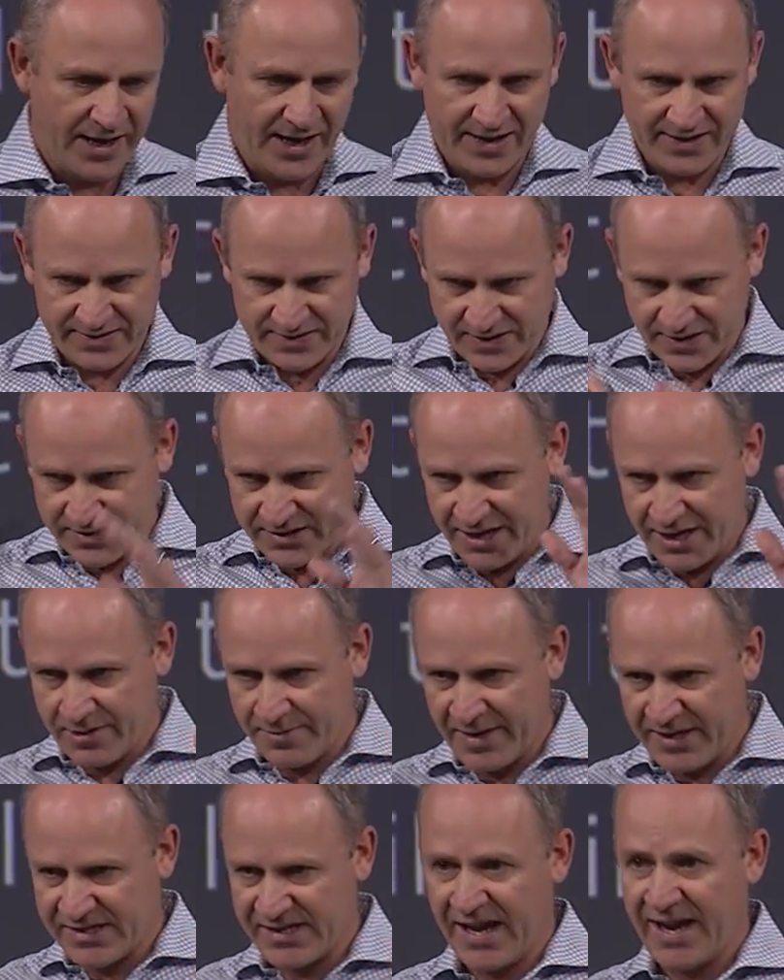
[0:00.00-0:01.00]
as a
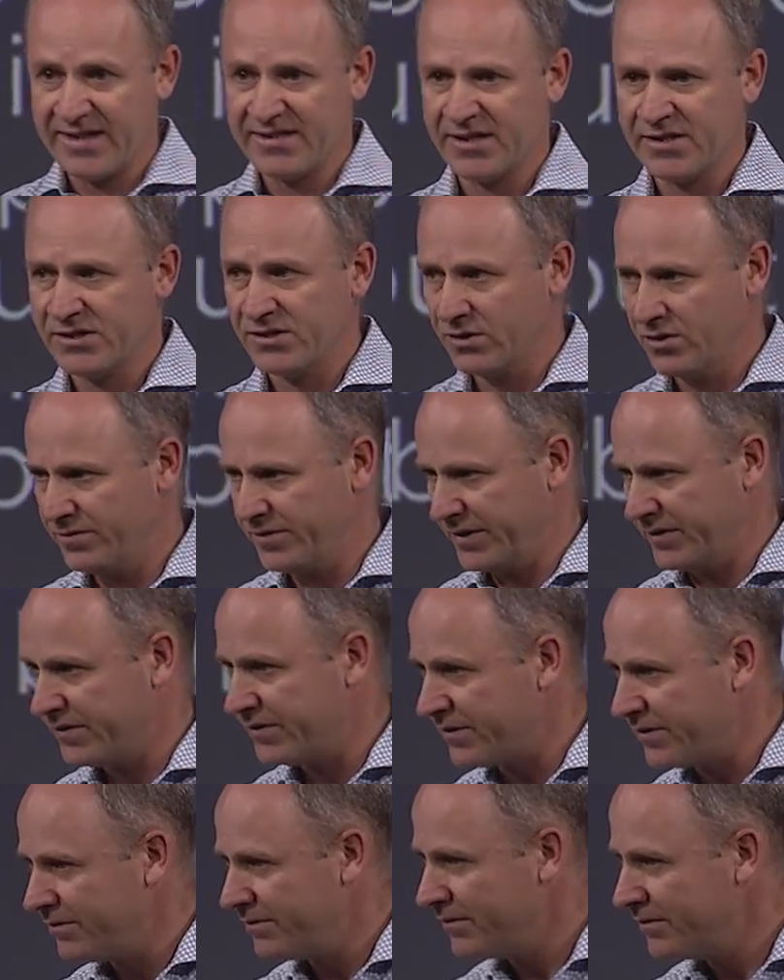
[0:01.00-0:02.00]
database as a
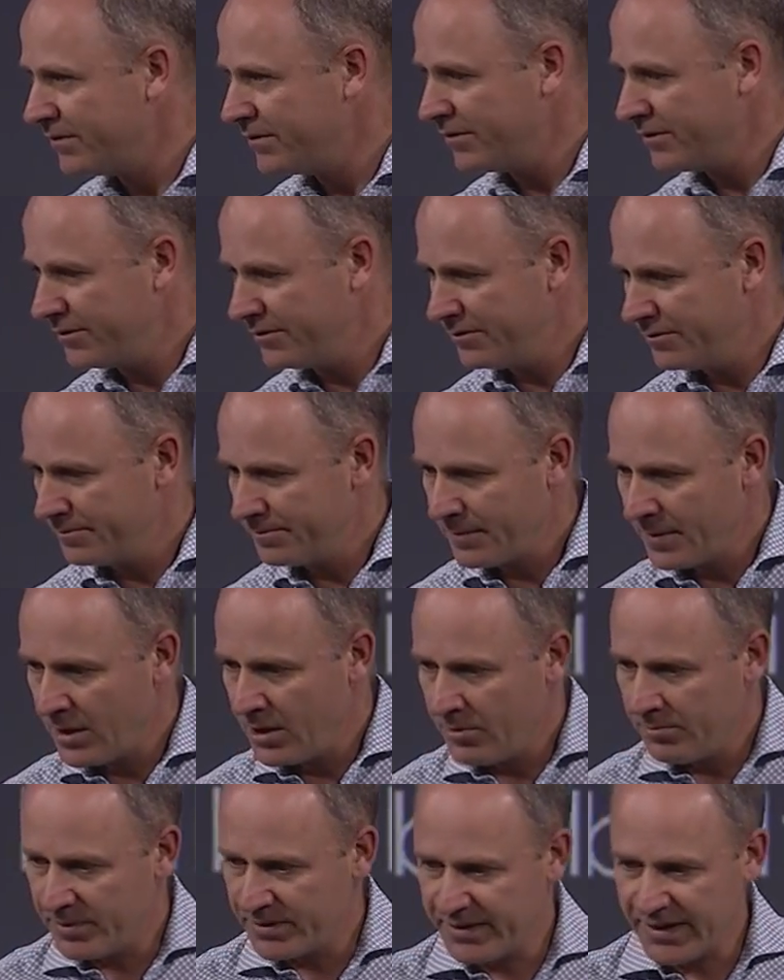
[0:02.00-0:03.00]
service.
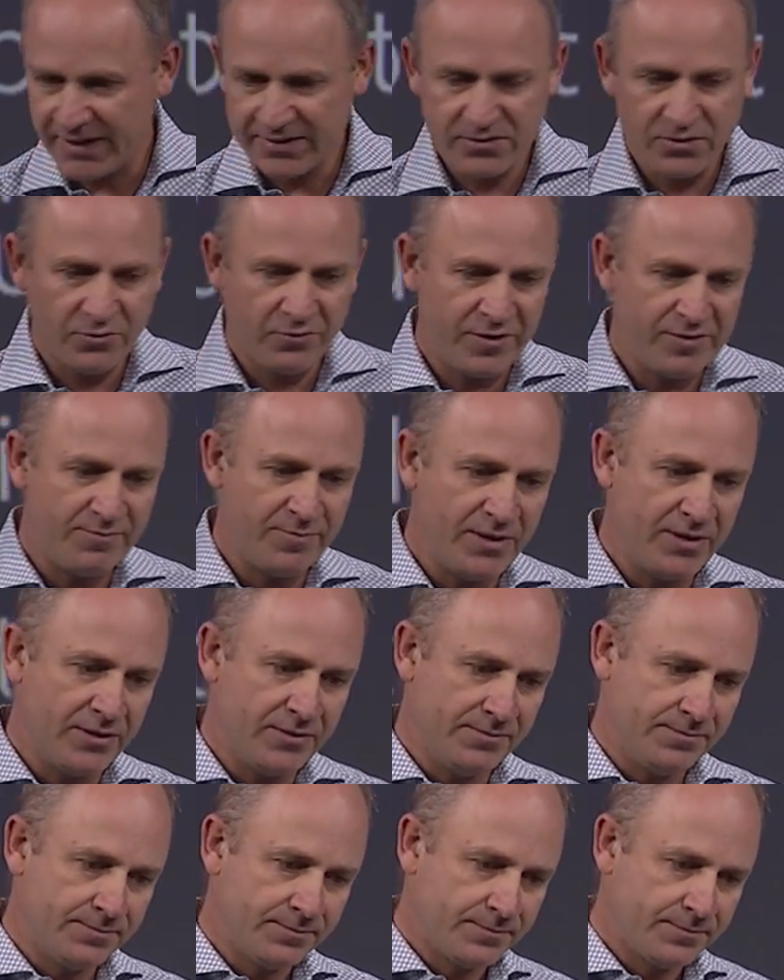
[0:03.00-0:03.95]
But that's what we've built.